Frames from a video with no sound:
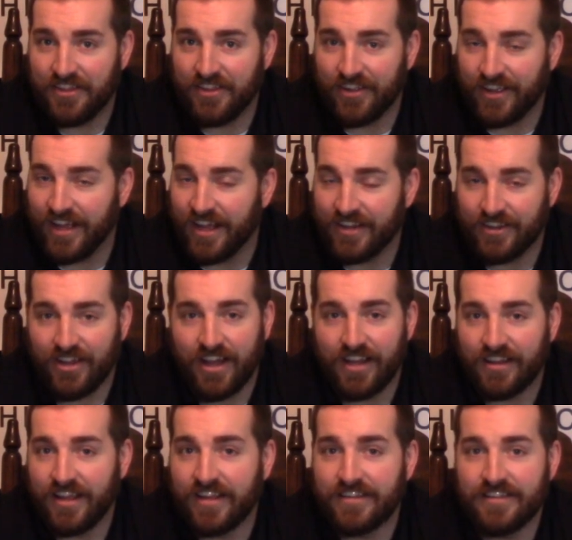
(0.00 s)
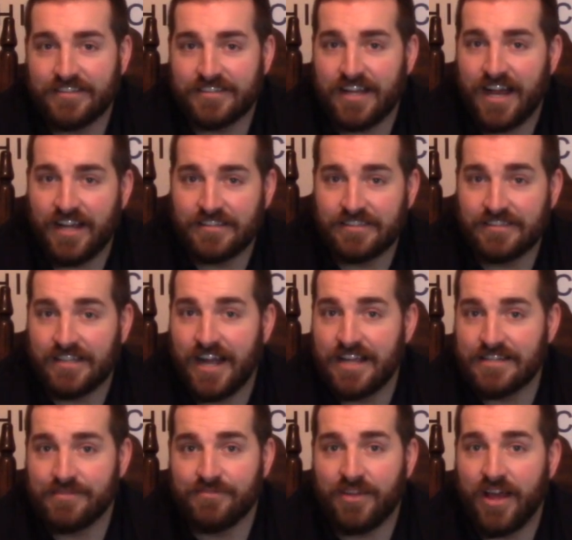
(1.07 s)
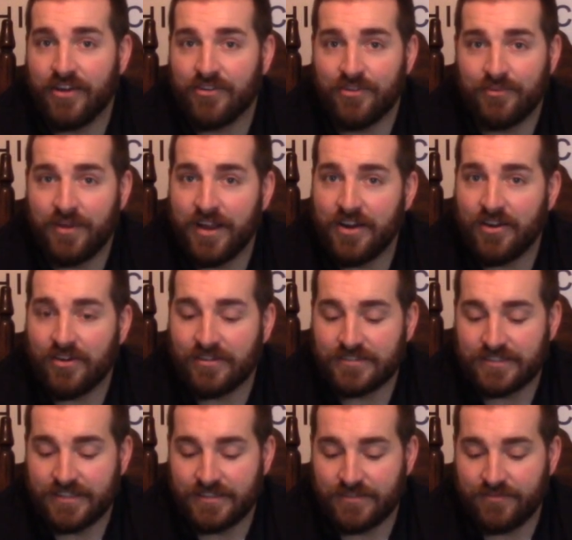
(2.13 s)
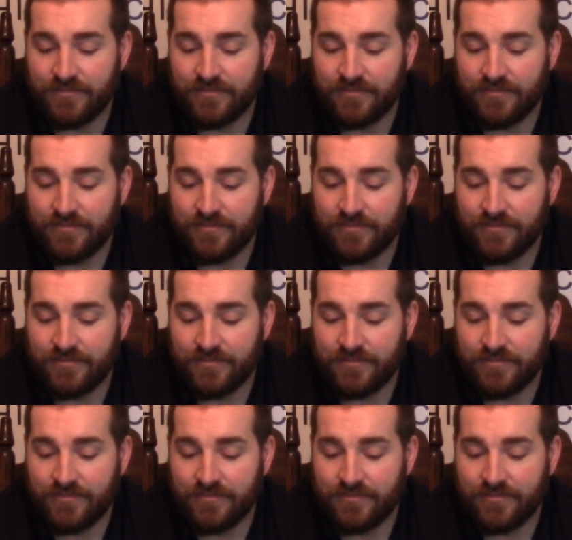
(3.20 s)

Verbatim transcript: Uh, I, I like these guys. These guys that fly under the radar all season.